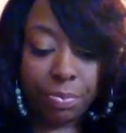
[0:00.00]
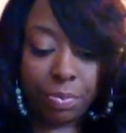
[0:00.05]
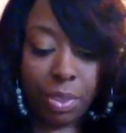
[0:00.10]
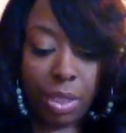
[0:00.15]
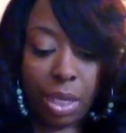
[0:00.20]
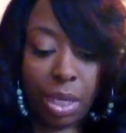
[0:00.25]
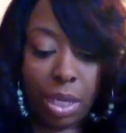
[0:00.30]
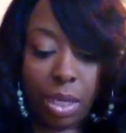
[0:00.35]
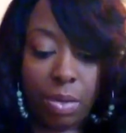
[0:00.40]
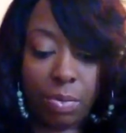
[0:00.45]

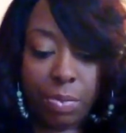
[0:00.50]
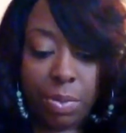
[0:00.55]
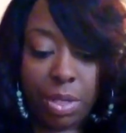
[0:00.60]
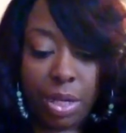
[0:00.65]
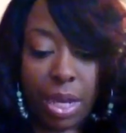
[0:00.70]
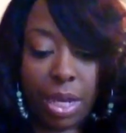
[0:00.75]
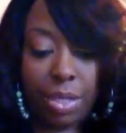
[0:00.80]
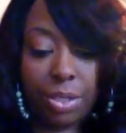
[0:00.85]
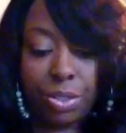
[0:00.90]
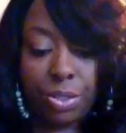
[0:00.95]
And what
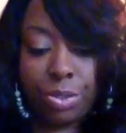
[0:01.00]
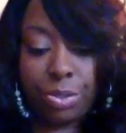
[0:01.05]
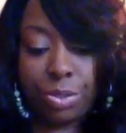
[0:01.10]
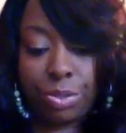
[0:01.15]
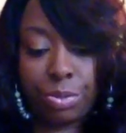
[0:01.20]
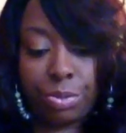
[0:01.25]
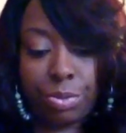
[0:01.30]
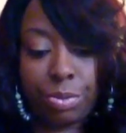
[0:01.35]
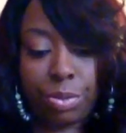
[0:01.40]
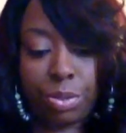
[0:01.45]
I
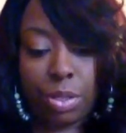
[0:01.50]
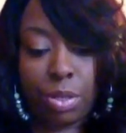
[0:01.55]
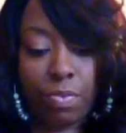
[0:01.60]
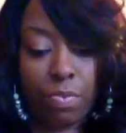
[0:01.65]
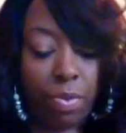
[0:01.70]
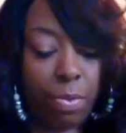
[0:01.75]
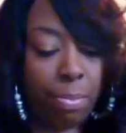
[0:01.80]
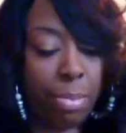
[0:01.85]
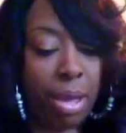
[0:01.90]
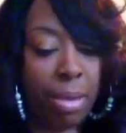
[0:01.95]
use
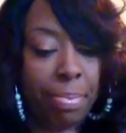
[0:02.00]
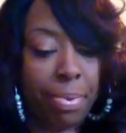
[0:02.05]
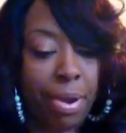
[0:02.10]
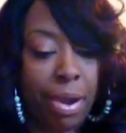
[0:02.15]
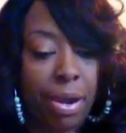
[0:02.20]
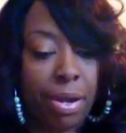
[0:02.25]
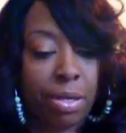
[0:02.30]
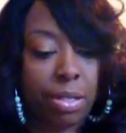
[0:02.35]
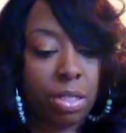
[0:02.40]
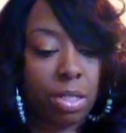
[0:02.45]
for my
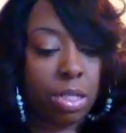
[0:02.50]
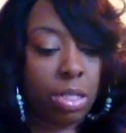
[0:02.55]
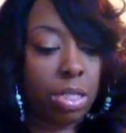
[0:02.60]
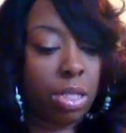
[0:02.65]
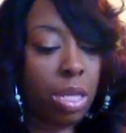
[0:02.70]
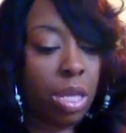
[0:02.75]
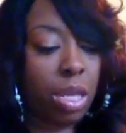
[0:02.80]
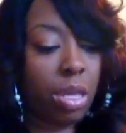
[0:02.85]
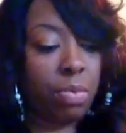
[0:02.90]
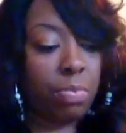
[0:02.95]
parts
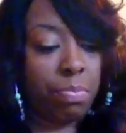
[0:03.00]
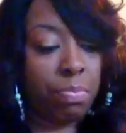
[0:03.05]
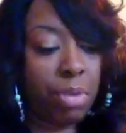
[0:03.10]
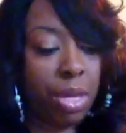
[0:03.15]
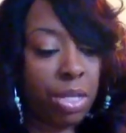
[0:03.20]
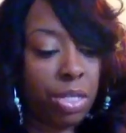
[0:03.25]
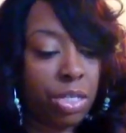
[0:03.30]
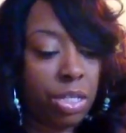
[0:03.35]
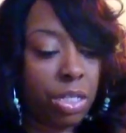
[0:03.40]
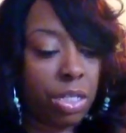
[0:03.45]
that
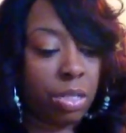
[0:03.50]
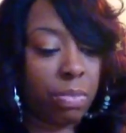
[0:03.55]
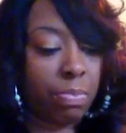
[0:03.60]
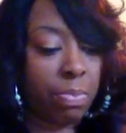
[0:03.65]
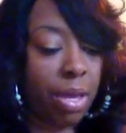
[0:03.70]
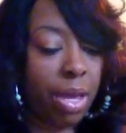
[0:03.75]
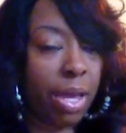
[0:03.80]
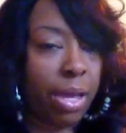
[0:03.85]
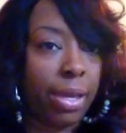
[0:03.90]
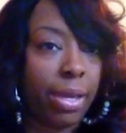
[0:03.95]
matches
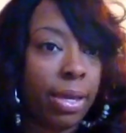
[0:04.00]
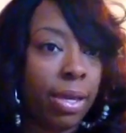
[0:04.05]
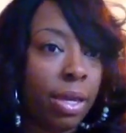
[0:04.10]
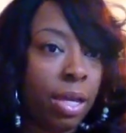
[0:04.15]
my